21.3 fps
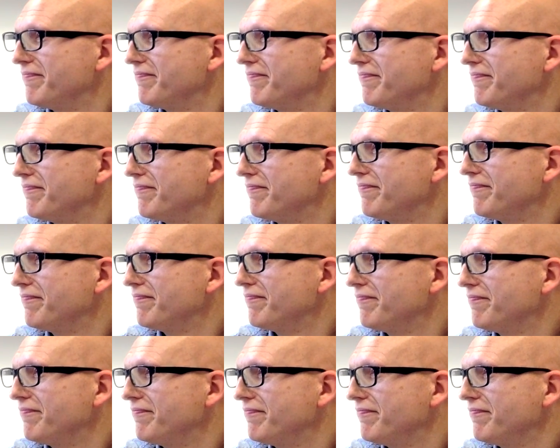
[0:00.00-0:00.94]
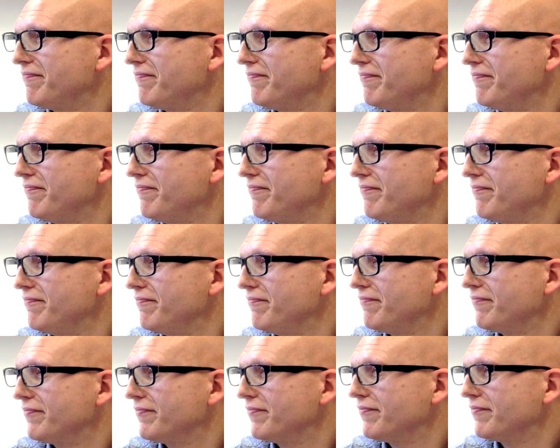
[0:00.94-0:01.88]

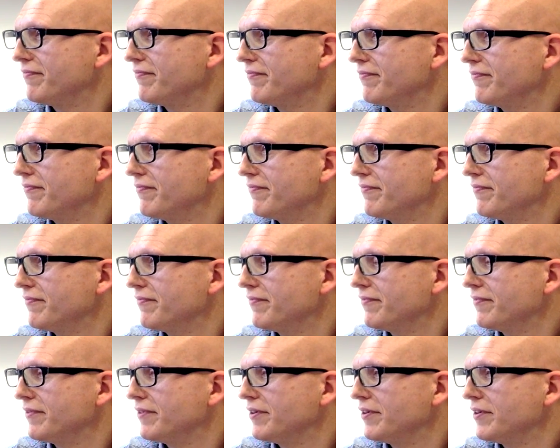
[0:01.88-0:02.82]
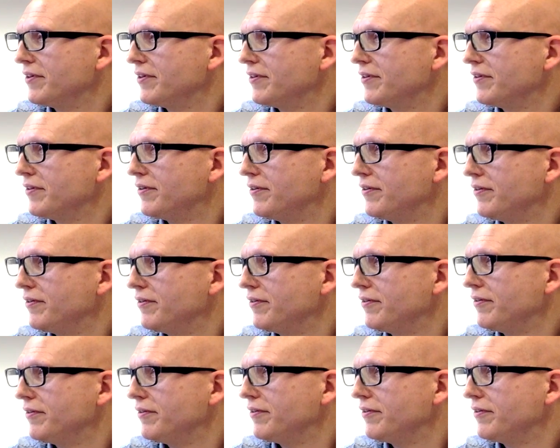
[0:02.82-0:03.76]

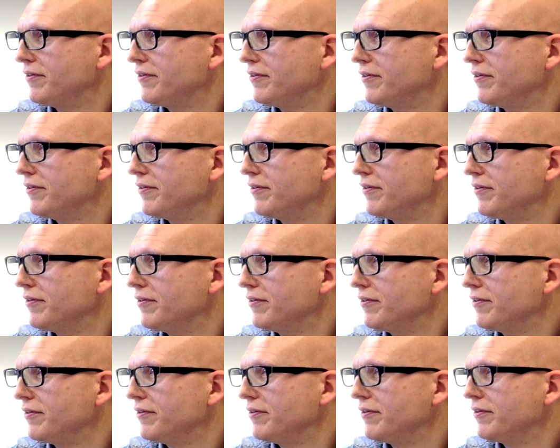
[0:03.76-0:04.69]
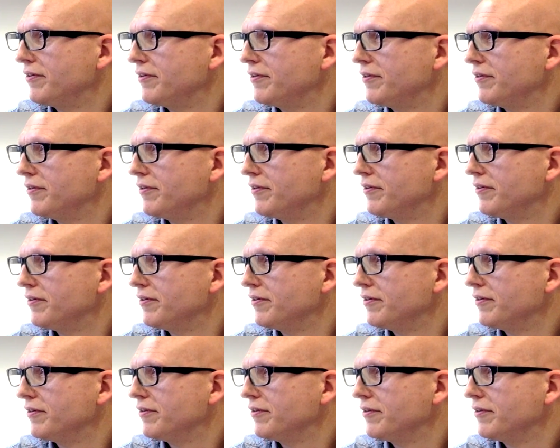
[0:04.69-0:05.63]

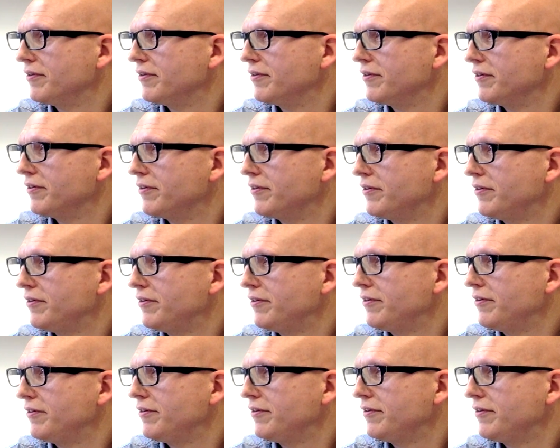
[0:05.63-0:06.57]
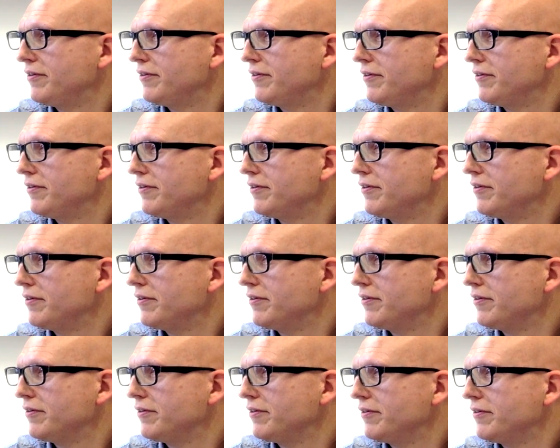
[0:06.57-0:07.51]

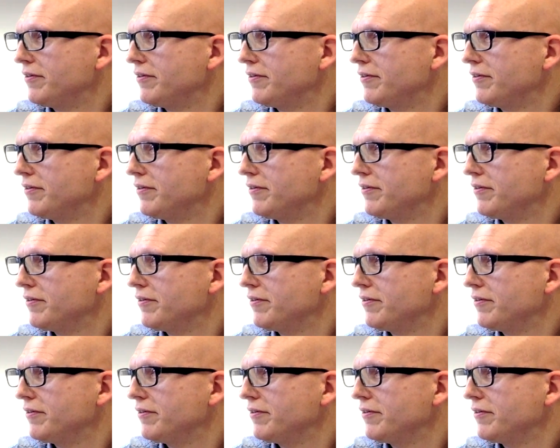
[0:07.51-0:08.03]
No words are spoken by the person on screen.